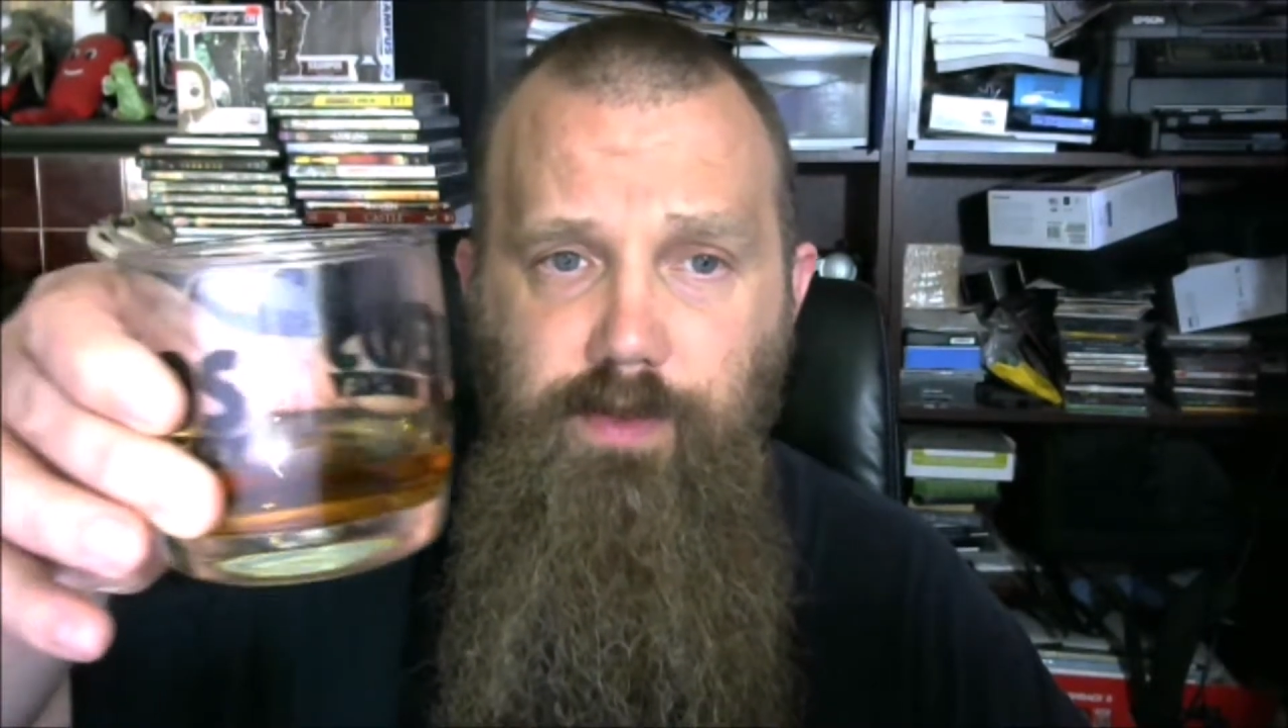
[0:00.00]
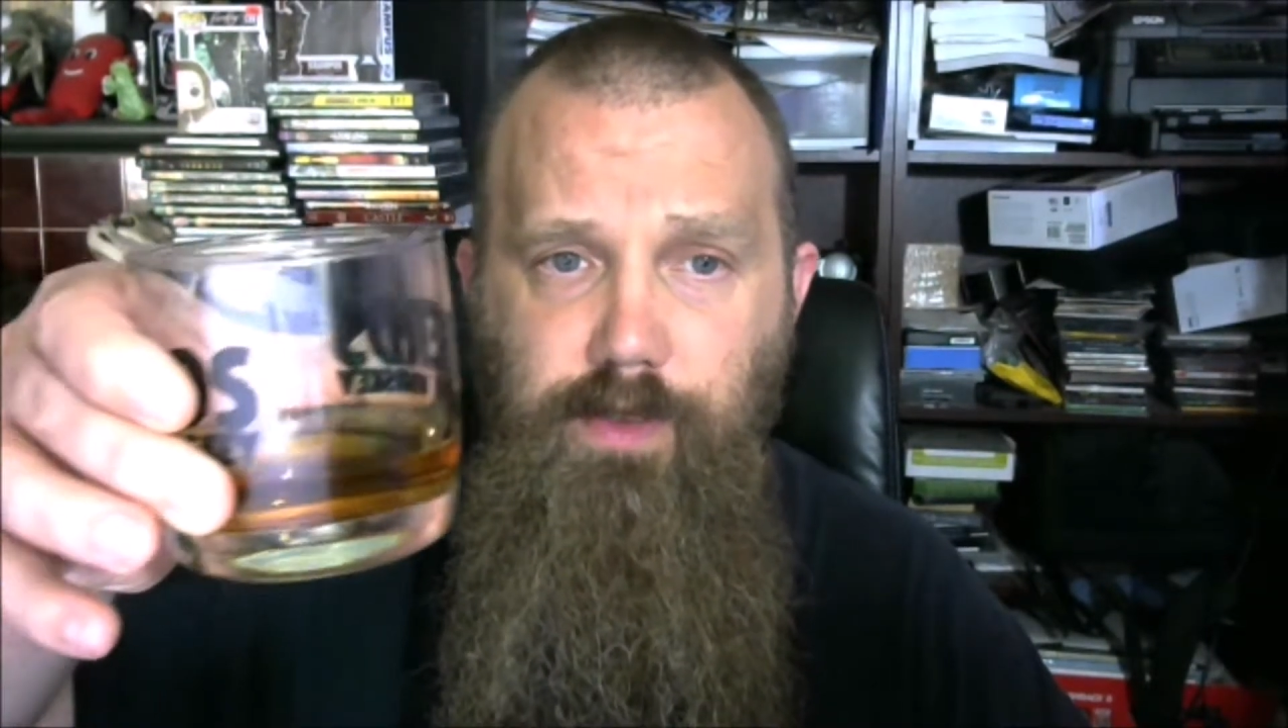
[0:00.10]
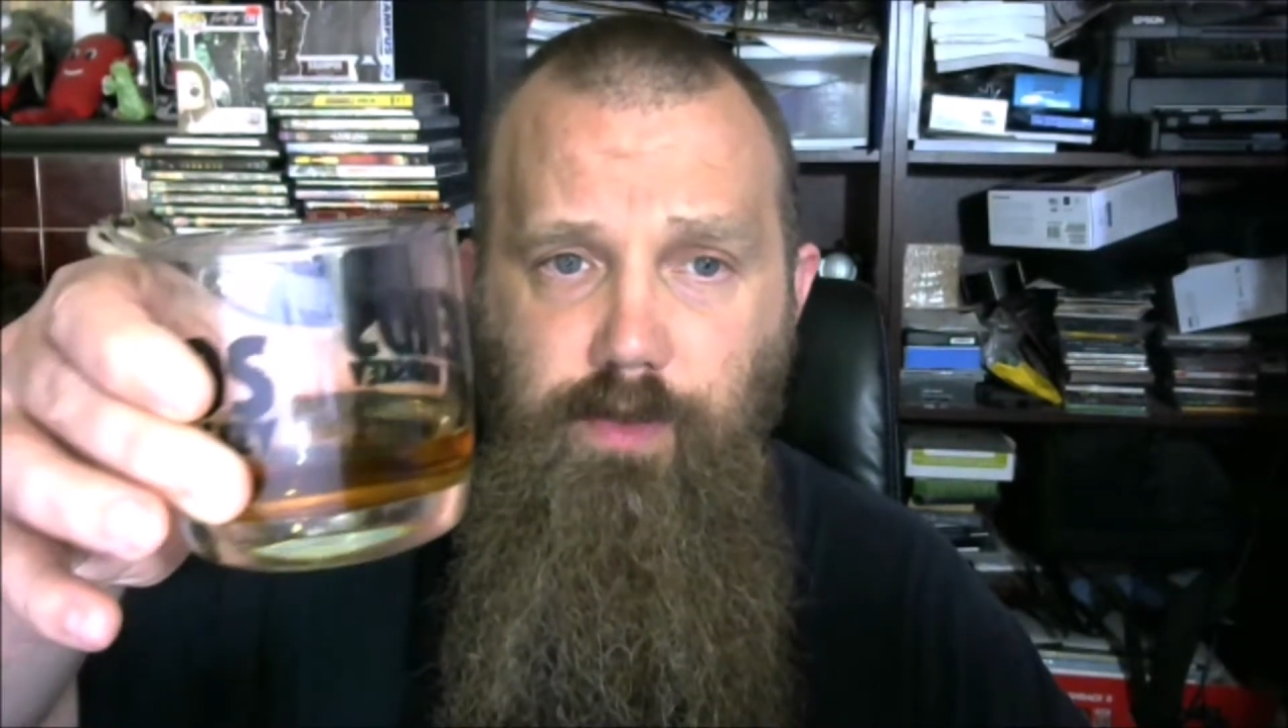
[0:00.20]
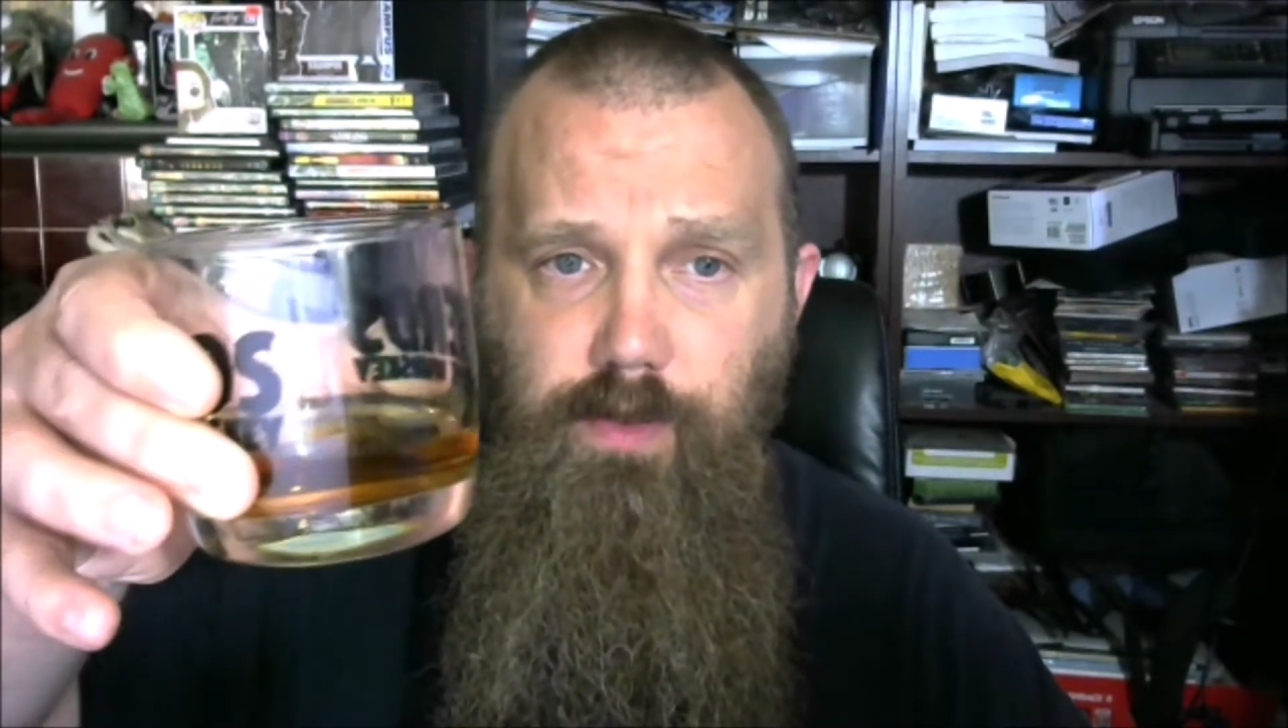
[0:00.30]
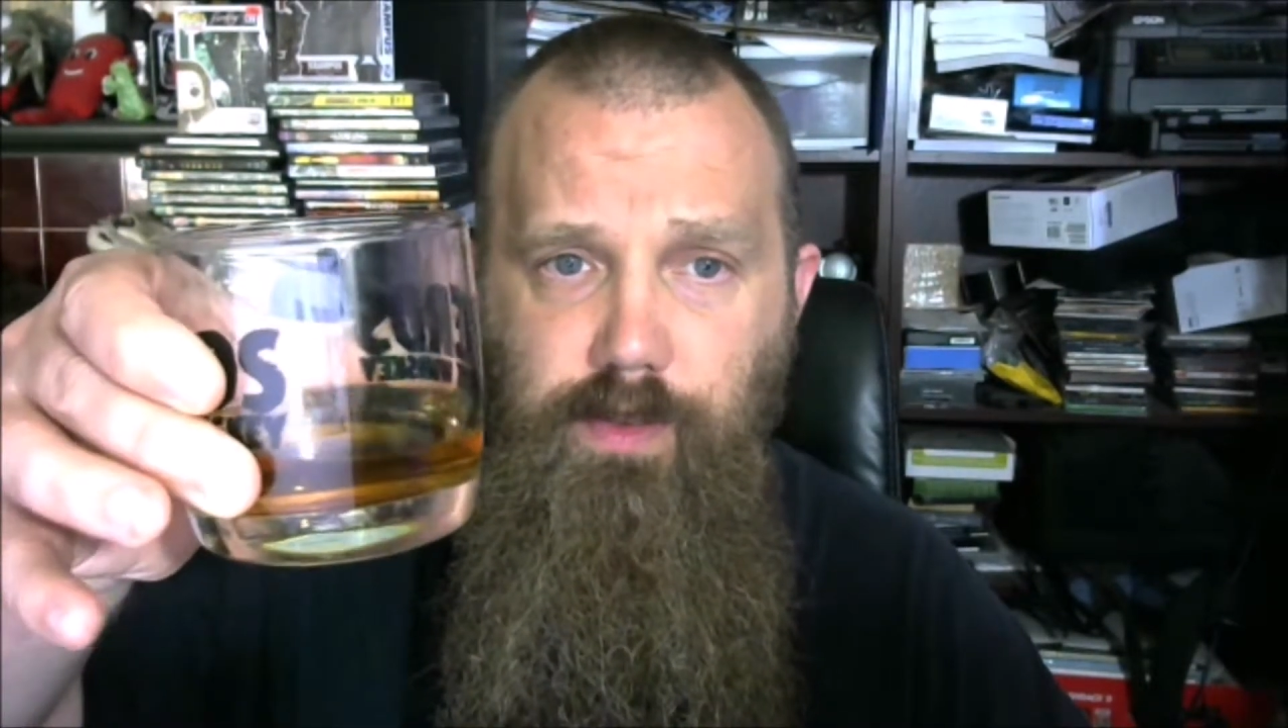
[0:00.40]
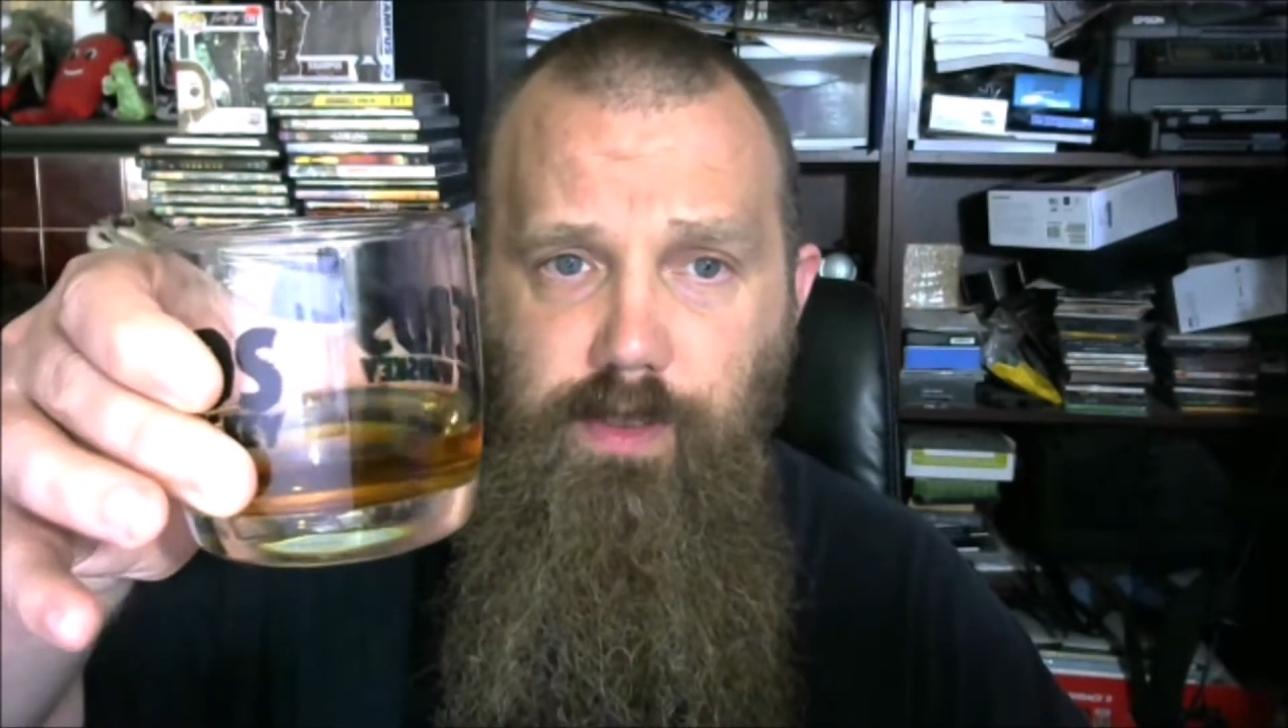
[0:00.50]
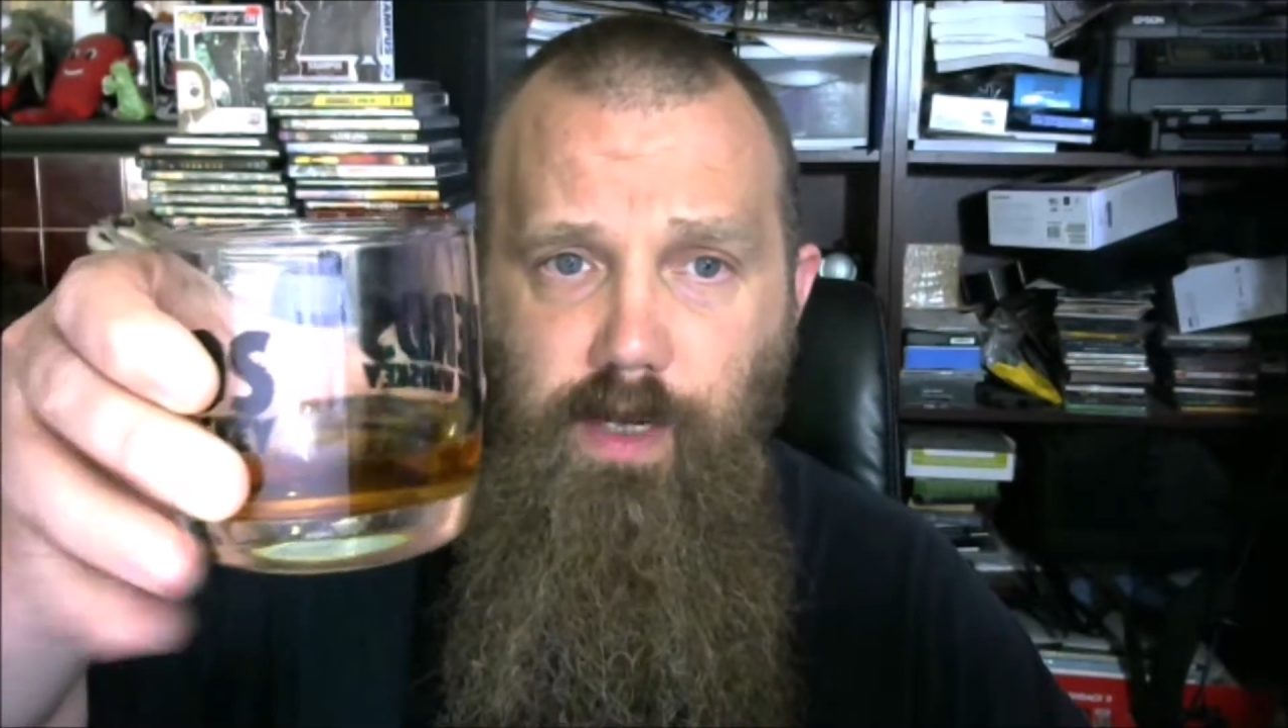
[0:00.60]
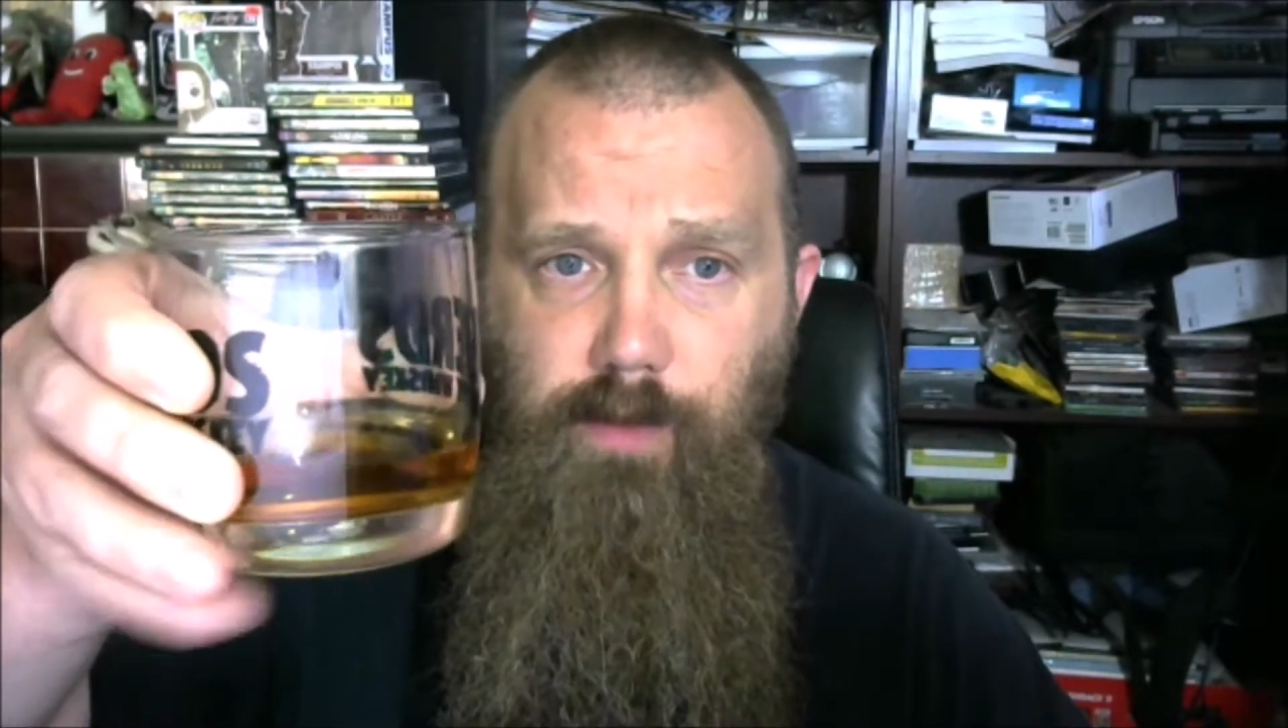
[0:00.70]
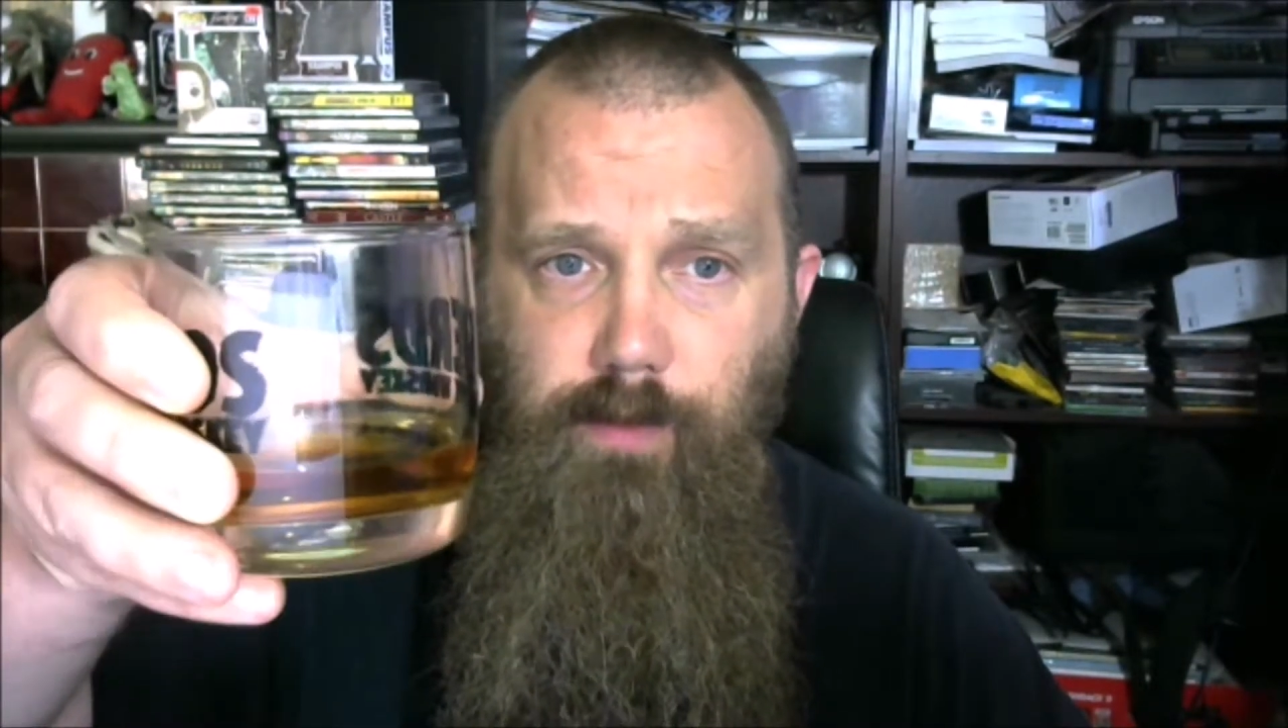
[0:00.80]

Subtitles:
to do the